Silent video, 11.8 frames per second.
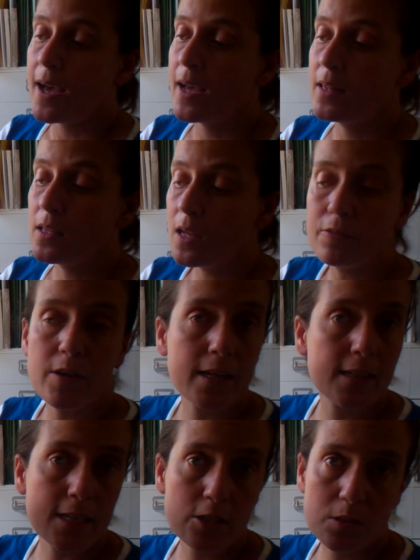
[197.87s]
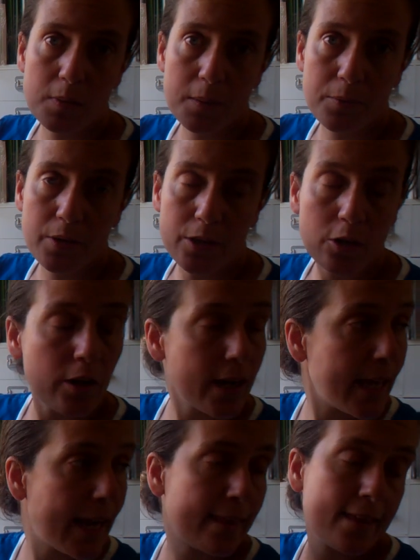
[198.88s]
I love Recollections paper and the
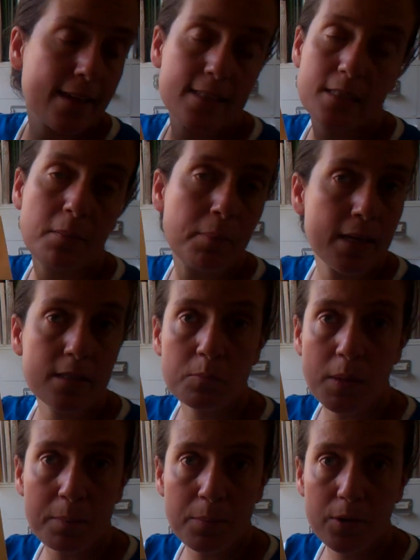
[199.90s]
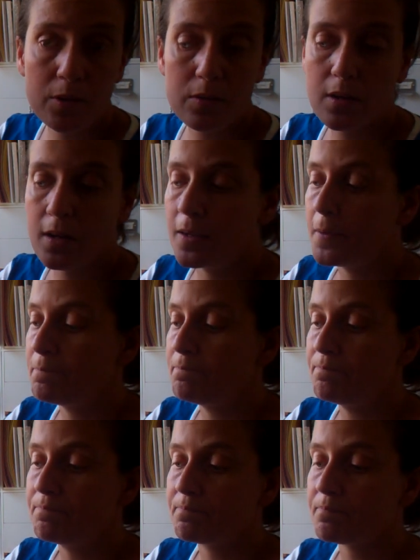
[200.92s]
Cricut. I think it's the best paper
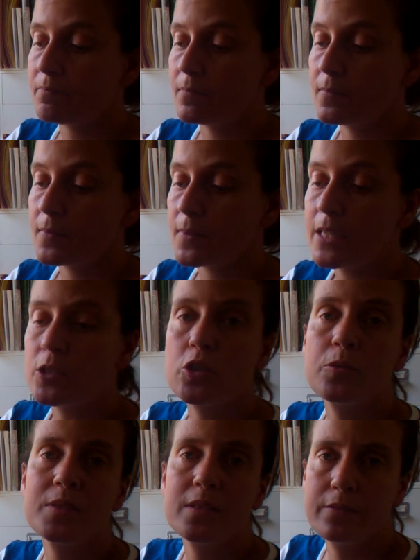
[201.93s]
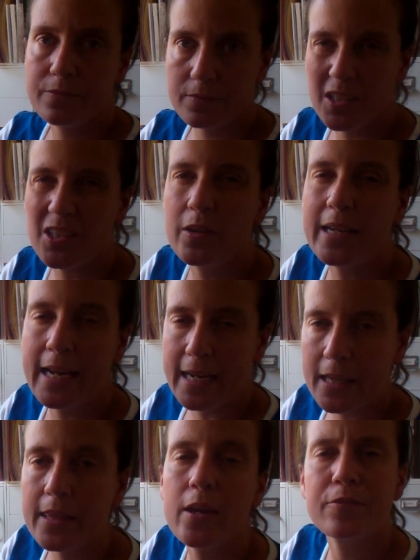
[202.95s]
in terms of, not
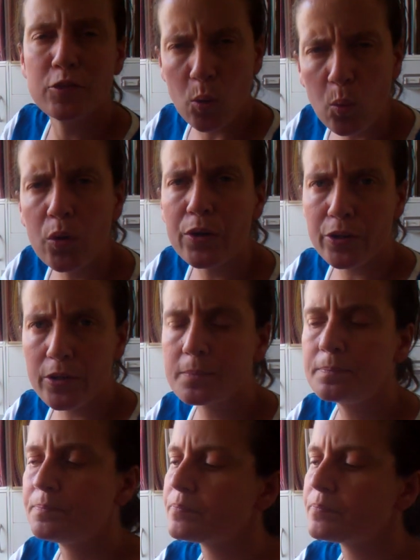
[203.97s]
anything you have to order.